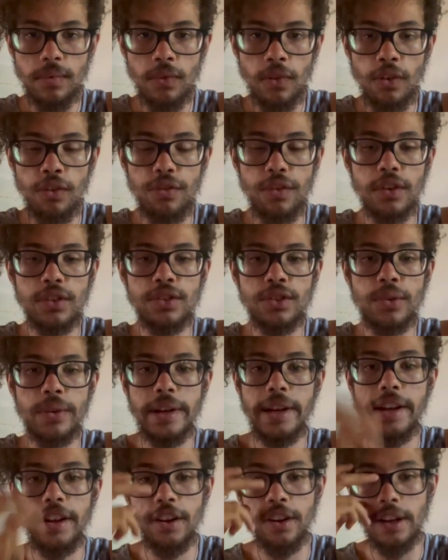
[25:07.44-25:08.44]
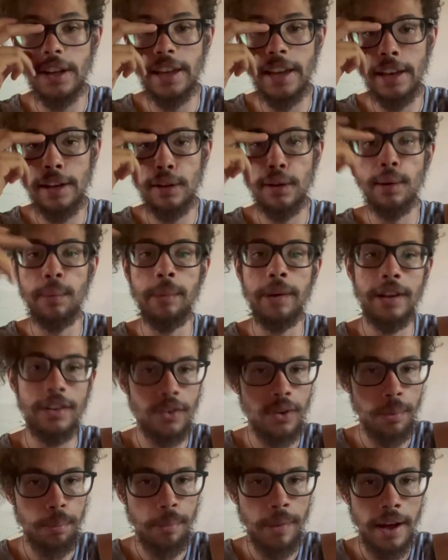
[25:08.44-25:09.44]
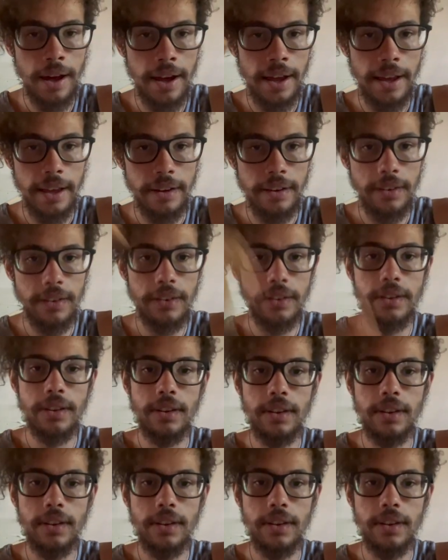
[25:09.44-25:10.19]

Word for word: First, create your kingdom in your mind